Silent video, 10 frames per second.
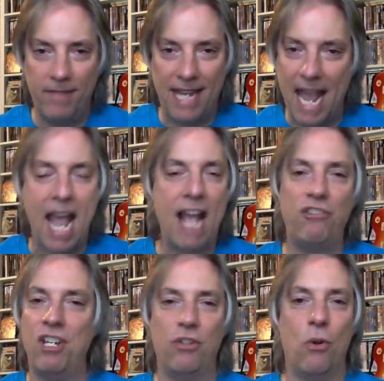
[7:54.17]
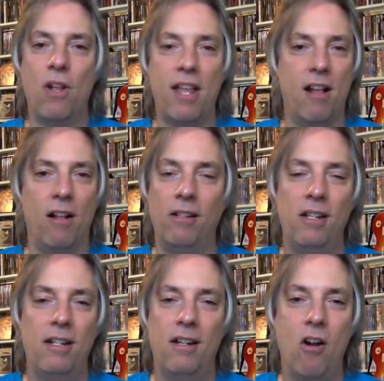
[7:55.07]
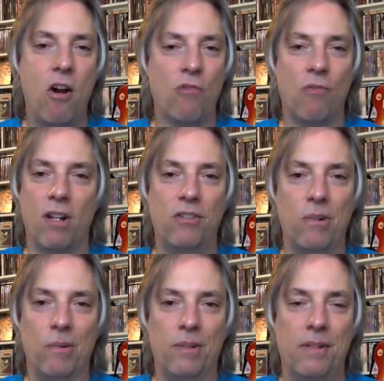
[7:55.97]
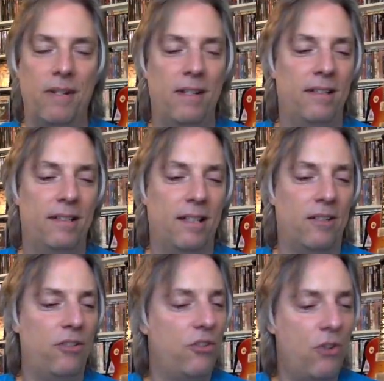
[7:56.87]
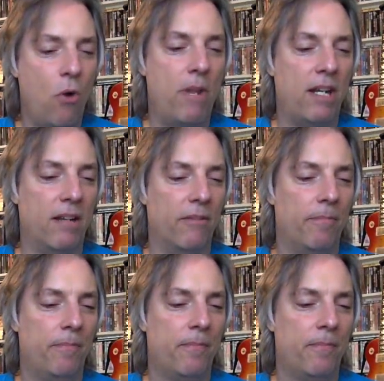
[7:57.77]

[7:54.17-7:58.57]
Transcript: catchy as all hell hard rock tunes. That's so many of them.